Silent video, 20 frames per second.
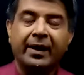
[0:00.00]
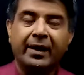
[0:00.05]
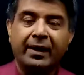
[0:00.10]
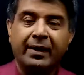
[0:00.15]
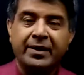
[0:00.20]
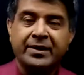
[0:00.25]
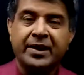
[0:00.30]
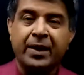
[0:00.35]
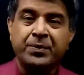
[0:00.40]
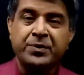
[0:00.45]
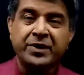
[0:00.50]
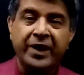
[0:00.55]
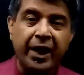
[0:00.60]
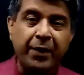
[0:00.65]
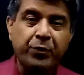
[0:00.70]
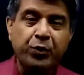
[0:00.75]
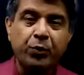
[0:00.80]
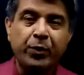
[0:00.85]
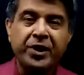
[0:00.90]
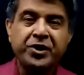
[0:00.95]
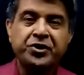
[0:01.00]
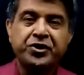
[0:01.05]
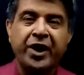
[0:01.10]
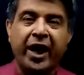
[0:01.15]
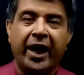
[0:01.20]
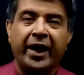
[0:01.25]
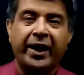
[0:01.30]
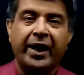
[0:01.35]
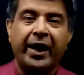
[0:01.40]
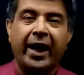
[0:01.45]
subscribe to my
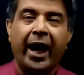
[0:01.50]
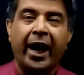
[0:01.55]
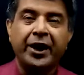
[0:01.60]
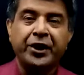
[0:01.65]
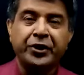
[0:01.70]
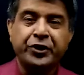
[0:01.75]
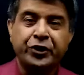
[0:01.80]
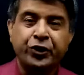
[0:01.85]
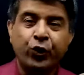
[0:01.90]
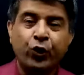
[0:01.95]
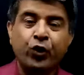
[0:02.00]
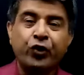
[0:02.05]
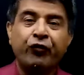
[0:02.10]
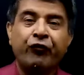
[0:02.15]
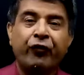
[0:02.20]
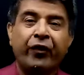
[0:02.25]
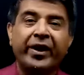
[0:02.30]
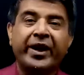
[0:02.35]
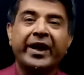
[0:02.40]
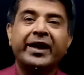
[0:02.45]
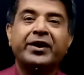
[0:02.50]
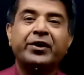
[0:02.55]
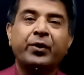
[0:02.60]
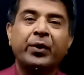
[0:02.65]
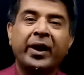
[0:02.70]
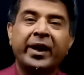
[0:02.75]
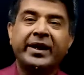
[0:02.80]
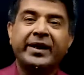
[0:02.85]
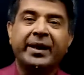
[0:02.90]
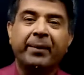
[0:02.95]
channel, and don't forget to
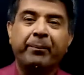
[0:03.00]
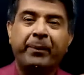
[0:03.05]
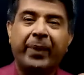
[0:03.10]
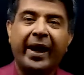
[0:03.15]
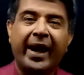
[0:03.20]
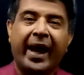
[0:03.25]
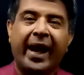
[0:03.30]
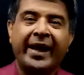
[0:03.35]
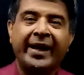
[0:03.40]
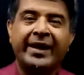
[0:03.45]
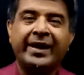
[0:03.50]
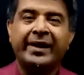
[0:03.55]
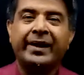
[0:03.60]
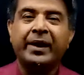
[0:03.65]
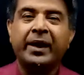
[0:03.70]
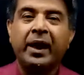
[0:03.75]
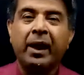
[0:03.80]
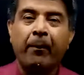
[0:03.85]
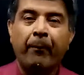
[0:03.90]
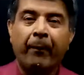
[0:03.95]
hit the bell icon.